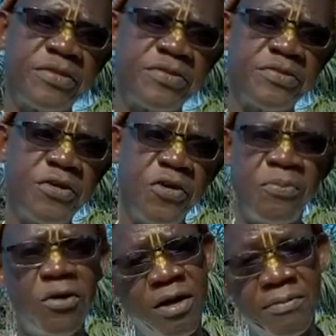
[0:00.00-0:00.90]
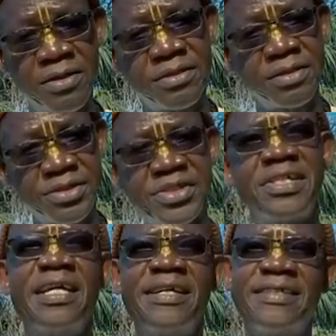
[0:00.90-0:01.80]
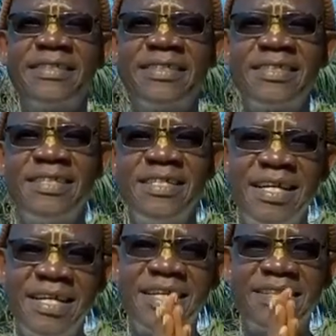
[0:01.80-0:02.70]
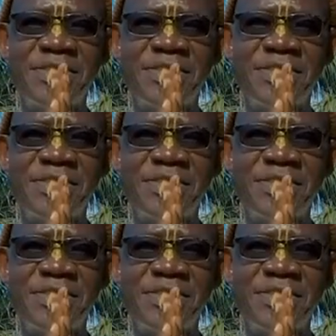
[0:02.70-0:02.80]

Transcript: to know more about Krishna. Hare